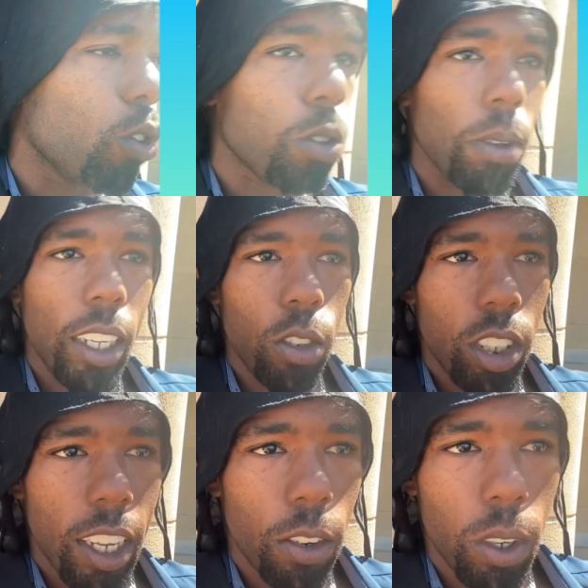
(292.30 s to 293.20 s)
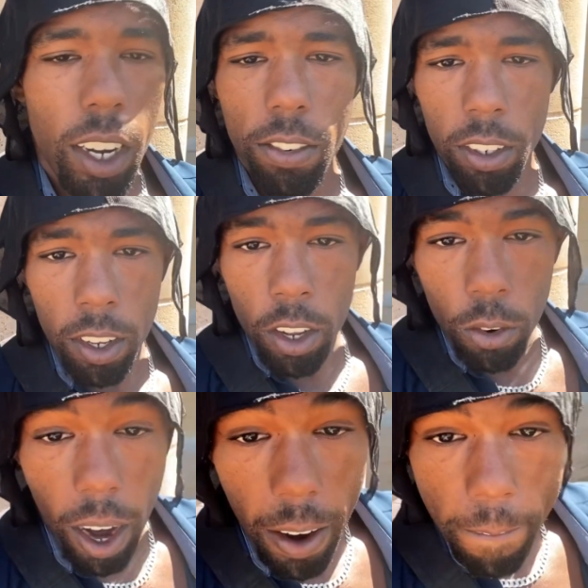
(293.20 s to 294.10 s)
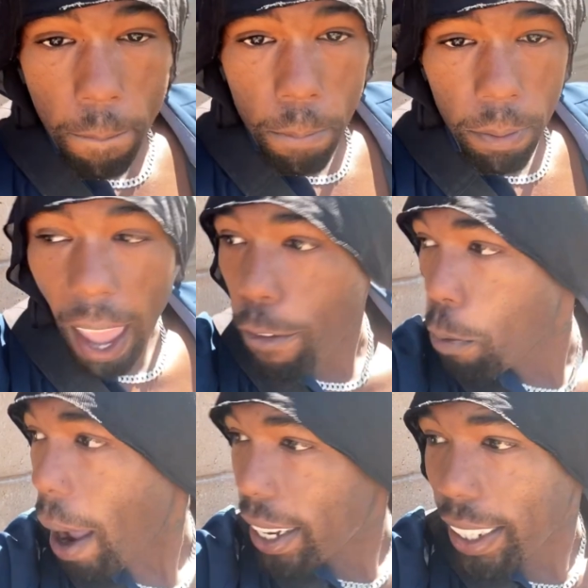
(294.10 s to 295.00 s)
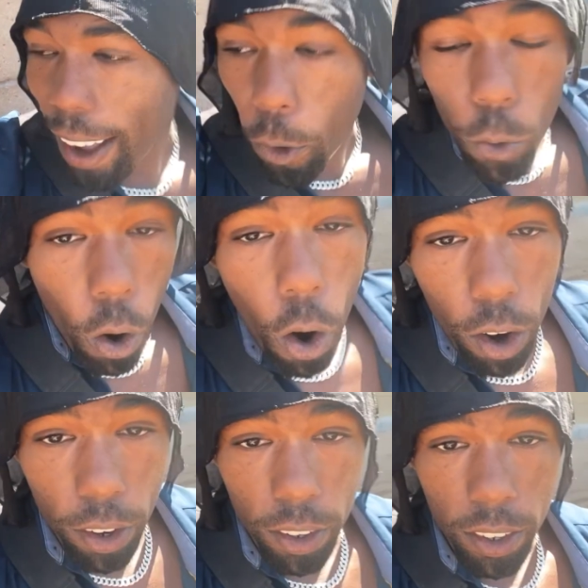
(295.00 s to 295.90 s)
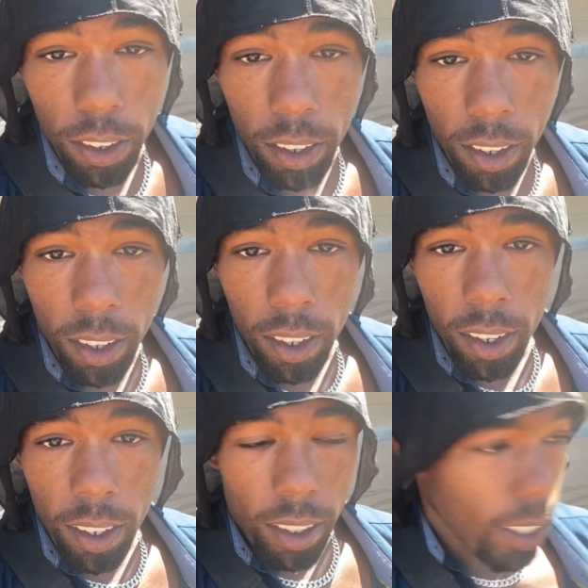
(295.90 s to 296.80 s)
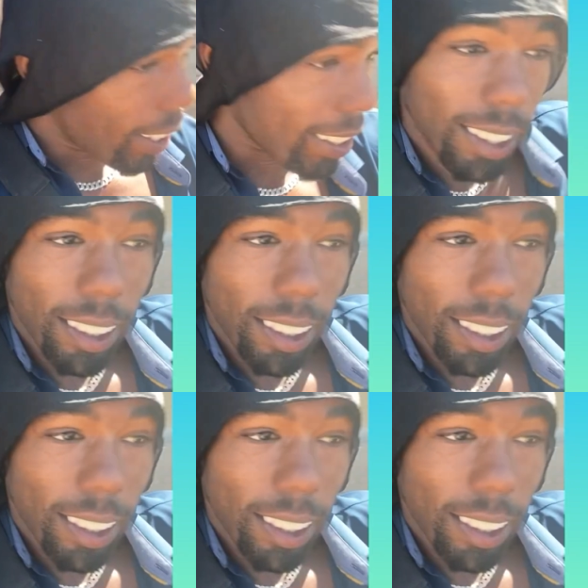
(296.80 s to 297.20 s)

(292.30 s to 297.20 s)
some illegal shit, whatever, right? Everybody in that whole car, it's the